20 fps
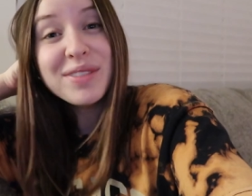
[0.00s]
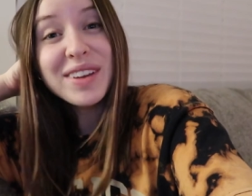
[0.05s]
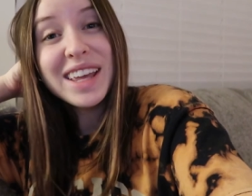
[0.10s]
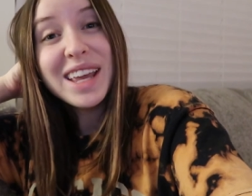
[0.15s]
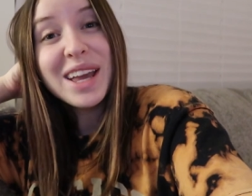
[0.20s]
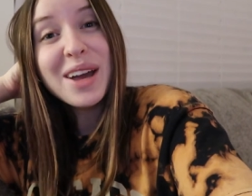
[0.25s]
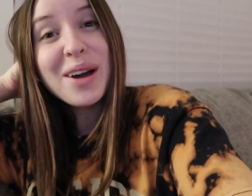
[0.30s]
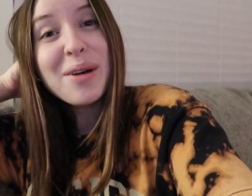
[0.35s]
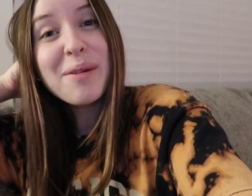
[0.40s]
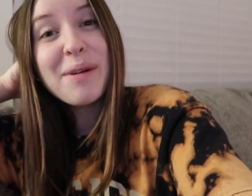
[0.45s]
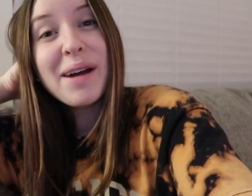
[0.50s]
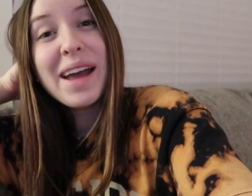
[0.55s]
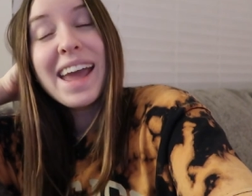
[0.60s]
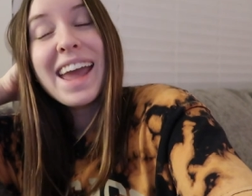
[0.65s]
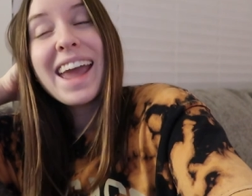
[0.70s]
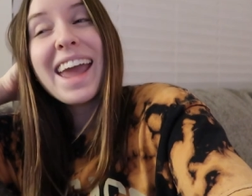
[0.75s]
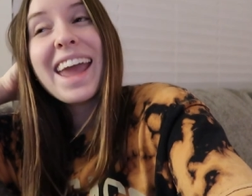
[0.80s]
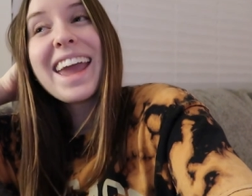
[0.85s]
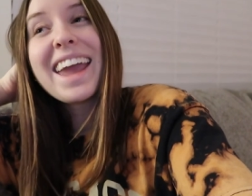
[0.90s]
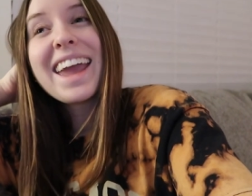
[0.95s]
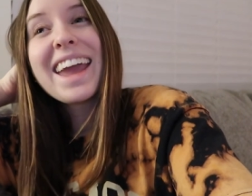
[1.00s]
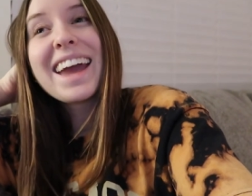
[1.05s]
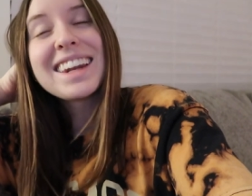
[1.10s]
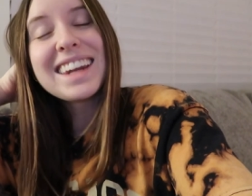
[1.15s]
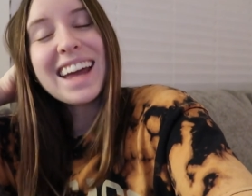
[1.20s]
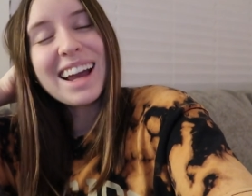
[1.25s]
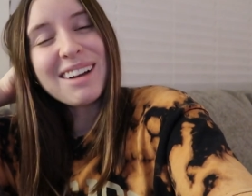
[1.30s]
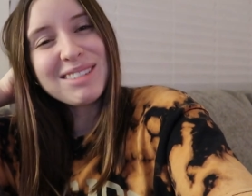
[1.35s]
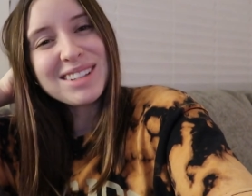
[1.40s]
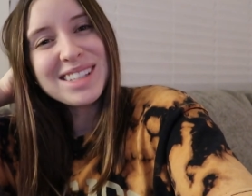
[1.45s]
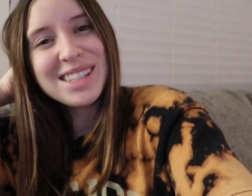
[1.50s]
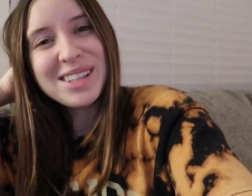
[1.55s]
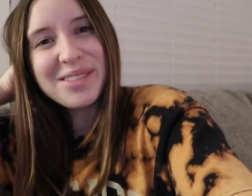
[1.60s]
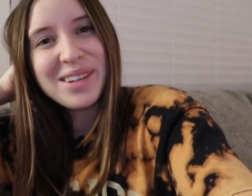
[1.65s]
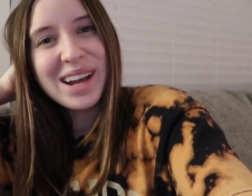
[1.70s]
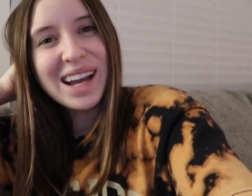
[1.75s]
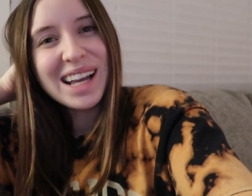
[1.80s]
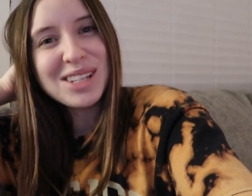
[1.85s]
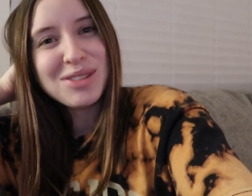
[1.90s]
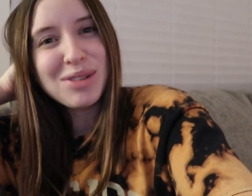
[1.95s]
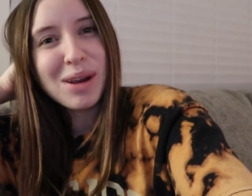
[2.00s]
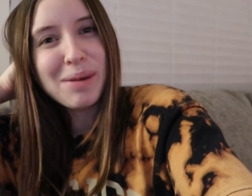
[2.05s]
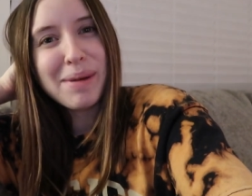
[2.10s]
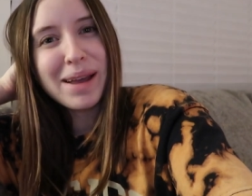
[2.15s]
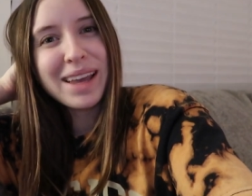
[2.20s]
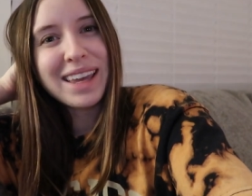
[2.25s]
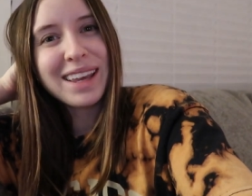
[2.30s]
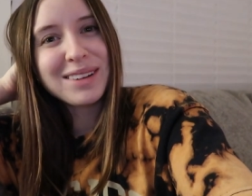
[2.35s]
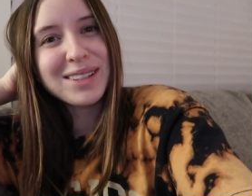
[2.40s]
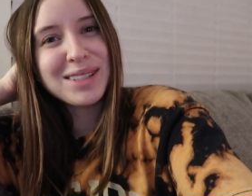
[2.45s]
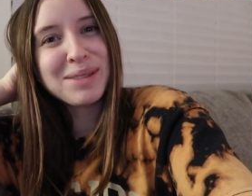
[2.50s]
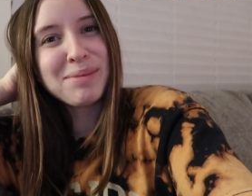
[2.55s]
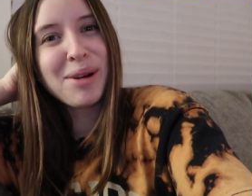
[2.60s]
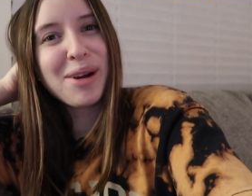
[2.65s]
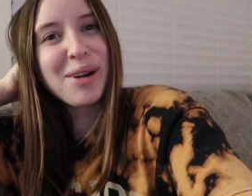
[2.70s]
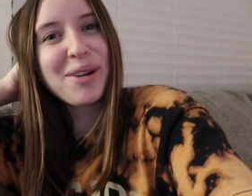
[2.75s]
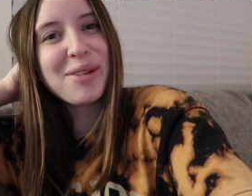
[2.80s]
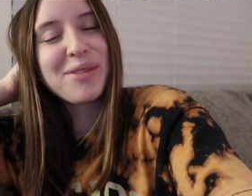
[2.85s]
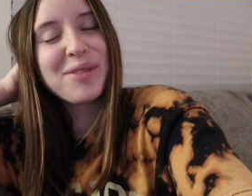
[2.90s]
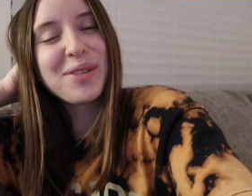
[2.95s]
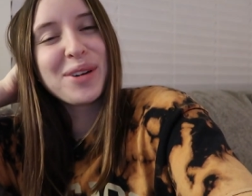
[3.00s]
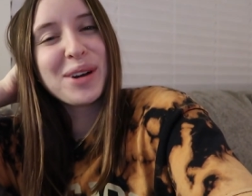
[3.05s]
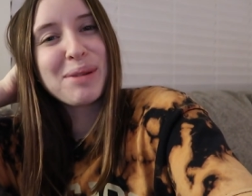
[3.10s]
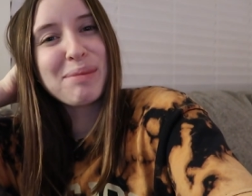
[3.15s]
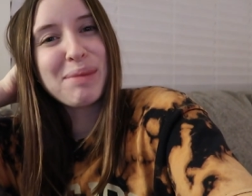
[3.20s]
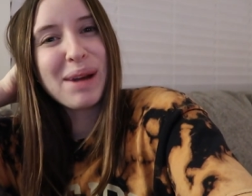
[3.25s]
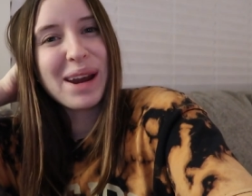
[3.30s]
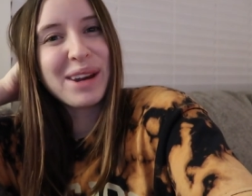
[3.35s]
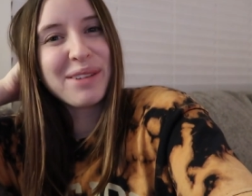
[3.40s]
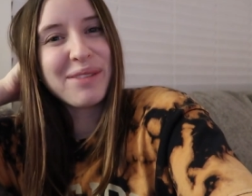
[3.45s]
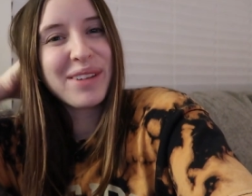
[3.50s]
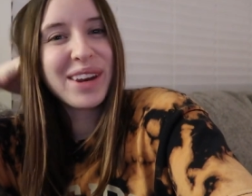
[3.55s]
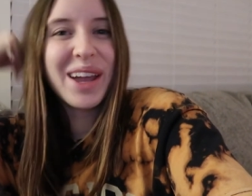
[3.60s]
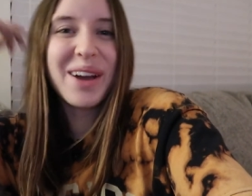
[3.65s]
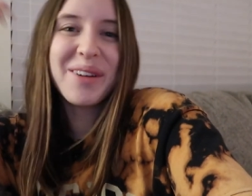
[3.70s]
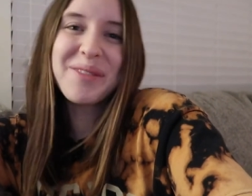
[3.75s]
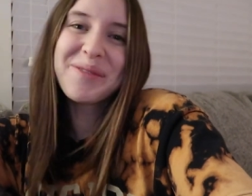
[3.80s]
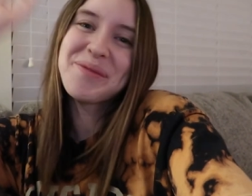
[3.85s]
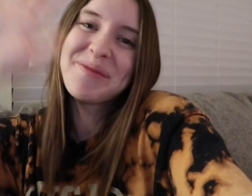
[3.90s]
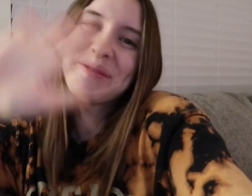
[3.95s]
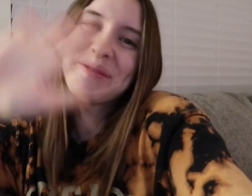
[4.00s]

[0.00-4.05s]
video, and I will see you guys right back here tomorrow for a brand new video.